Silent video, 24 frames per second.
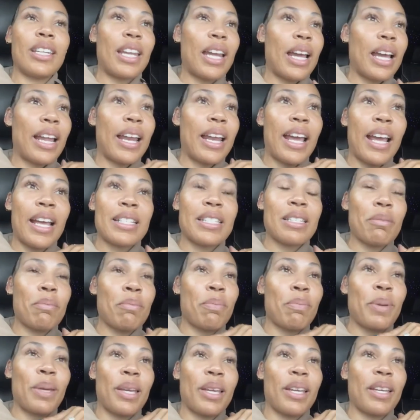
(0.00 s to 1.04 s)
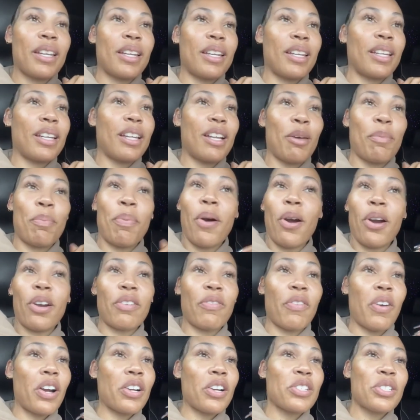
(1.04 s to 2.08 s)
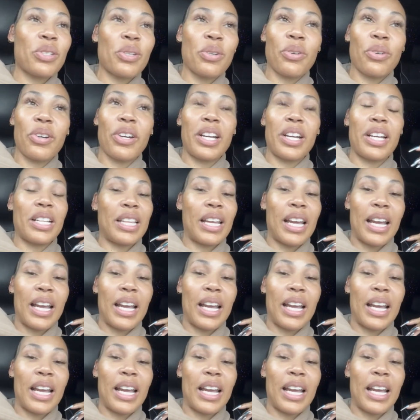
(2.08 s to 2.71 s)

hasn't been a part of our story.